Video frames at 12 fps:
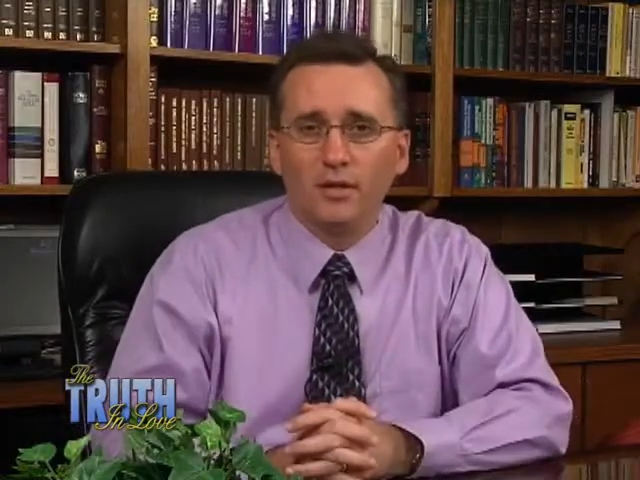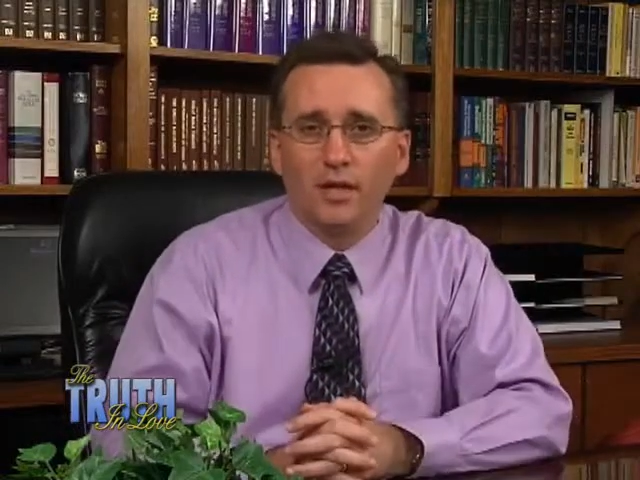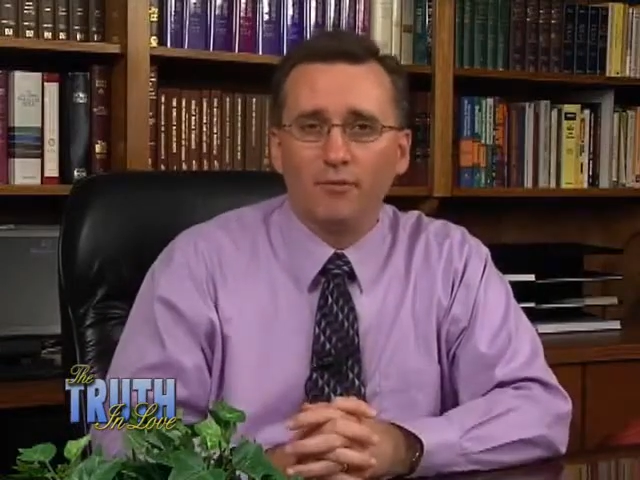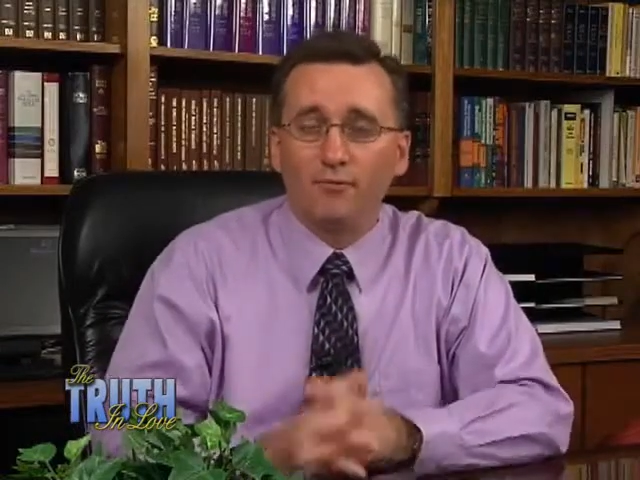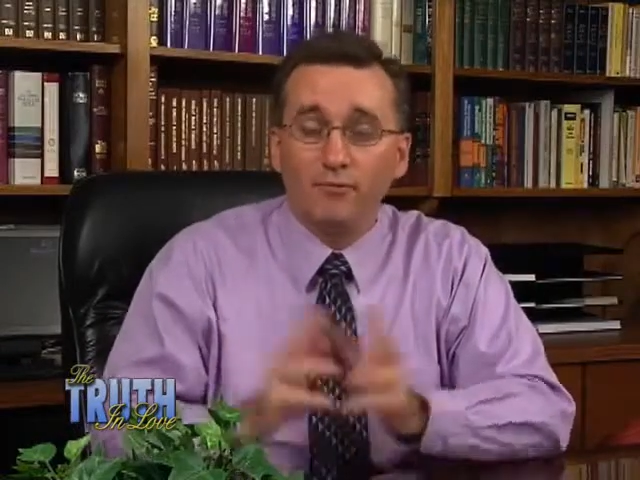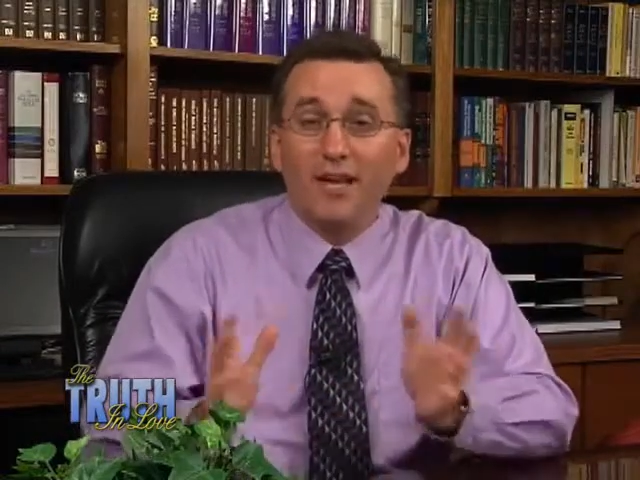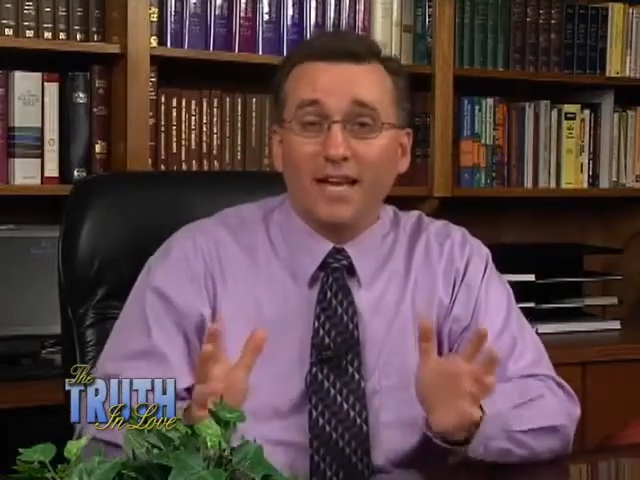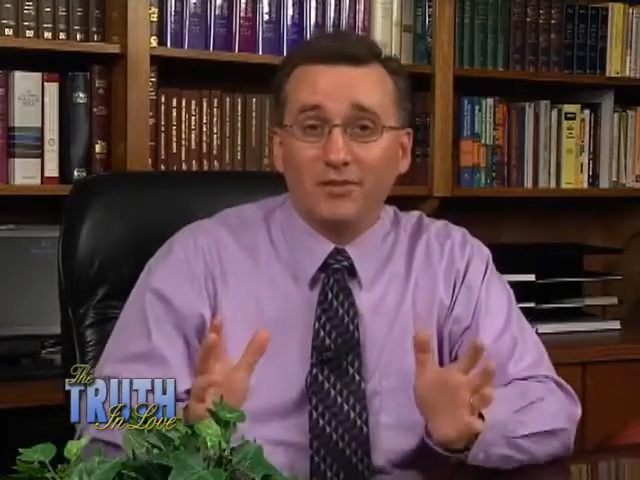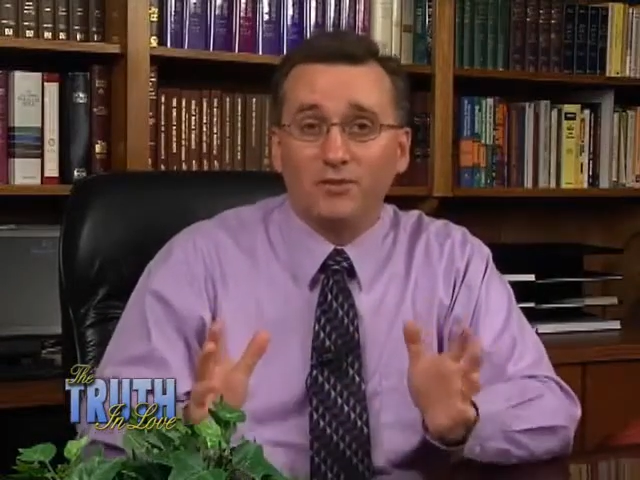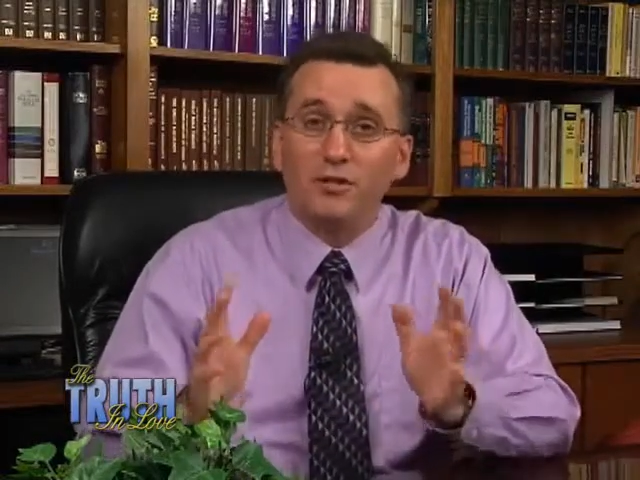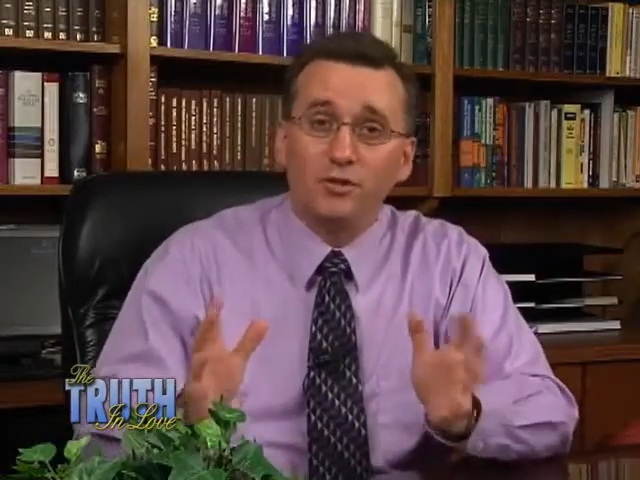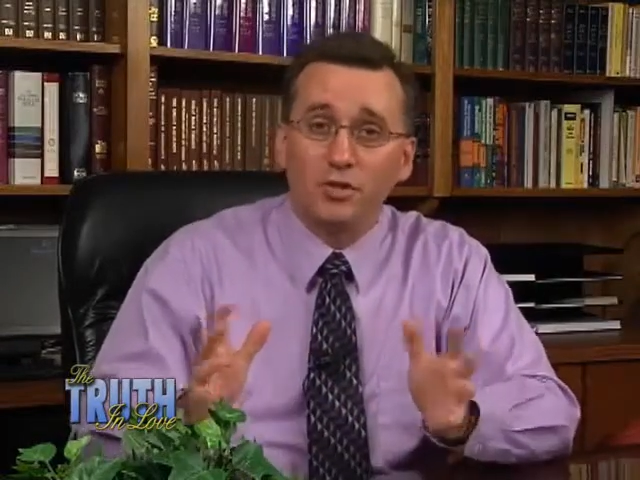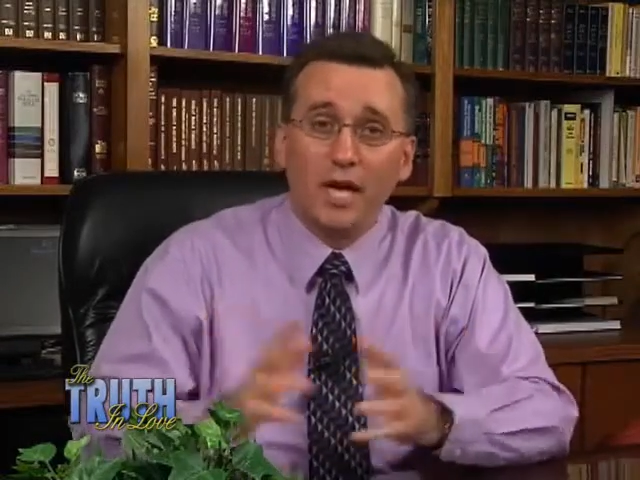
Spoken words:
and fixed and